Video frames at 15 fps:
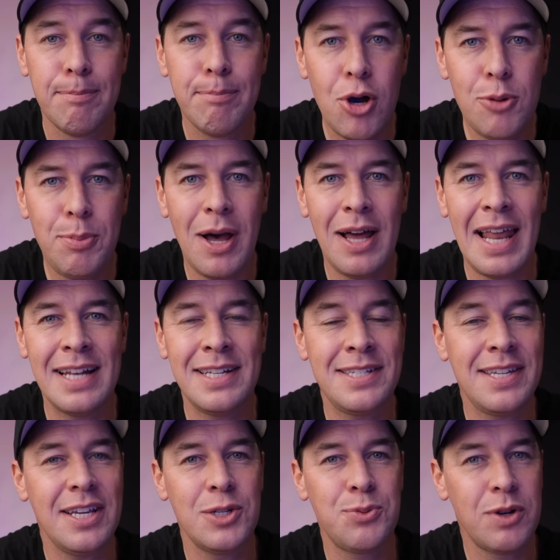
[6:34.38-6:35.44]
Mobile
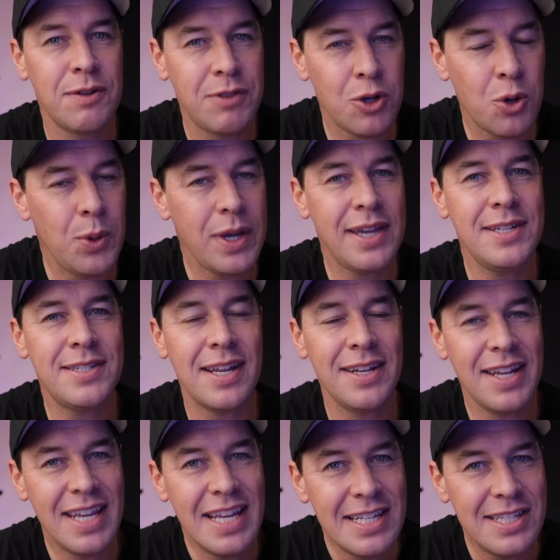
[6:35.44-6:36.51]
editing is one of the quickest
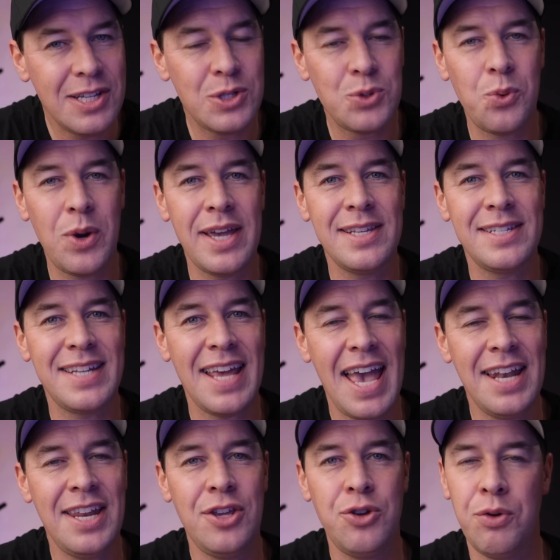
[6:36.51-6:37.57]
and easiest ways to
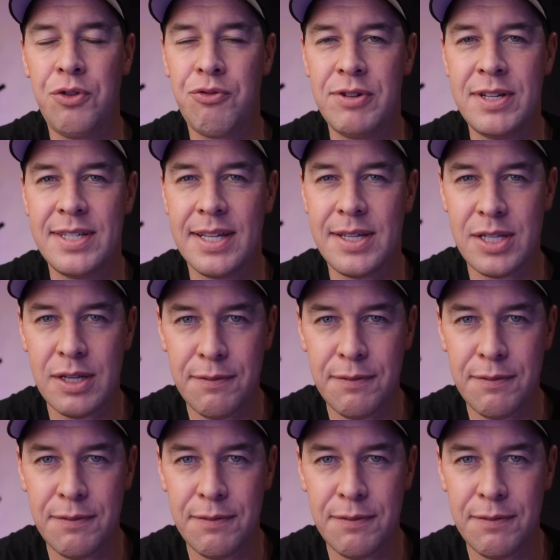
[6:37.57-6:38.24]
edit your 360